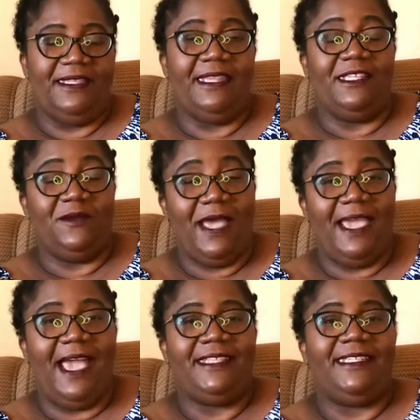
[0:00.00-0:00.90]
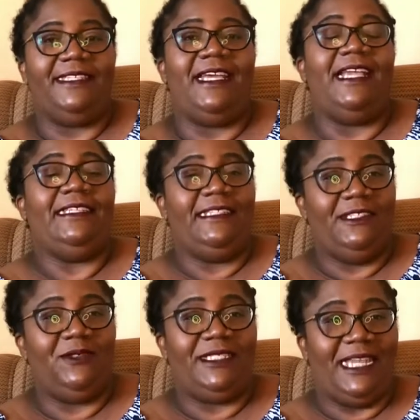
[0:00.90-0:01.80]
That's why I said I
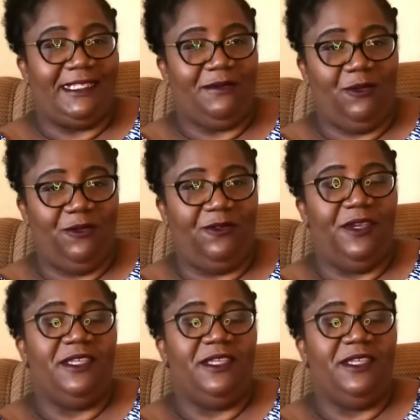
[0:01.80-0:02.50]
needed to start him off,